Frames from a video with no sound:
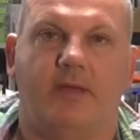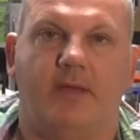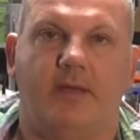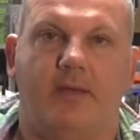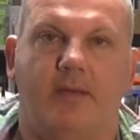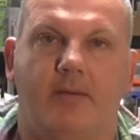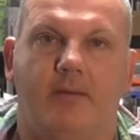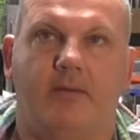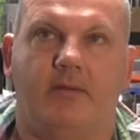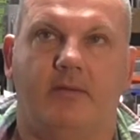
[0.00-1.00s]
that
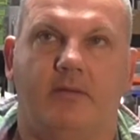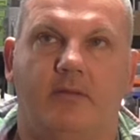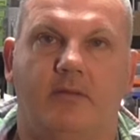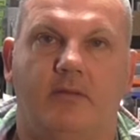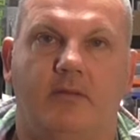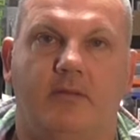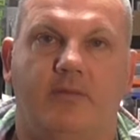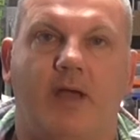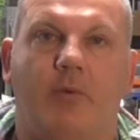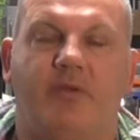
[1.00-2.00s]

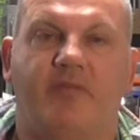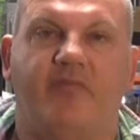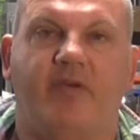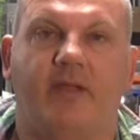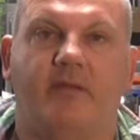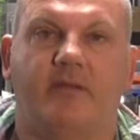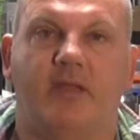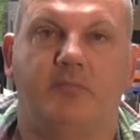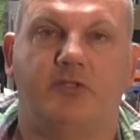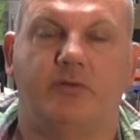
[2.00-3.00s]
would affect the
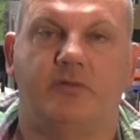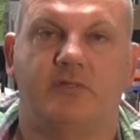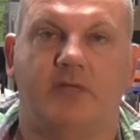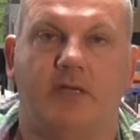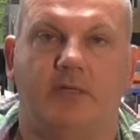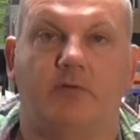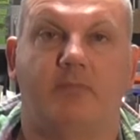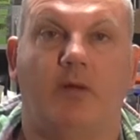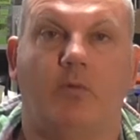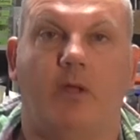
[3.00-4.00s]
temperature inside. It would
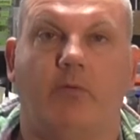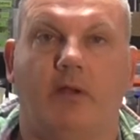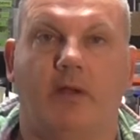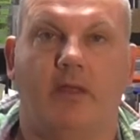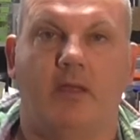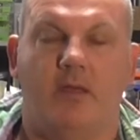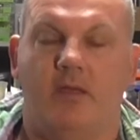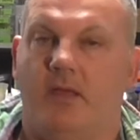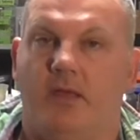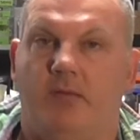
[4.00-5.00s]
melt quite quickly,
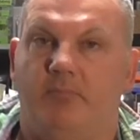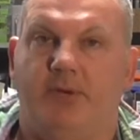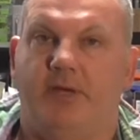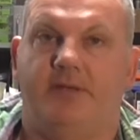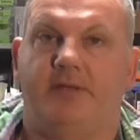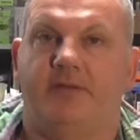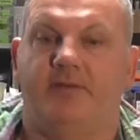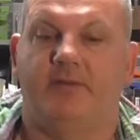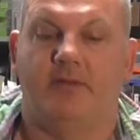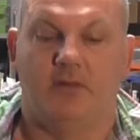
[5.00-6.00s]
but it
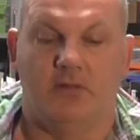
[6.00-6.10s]
didn't.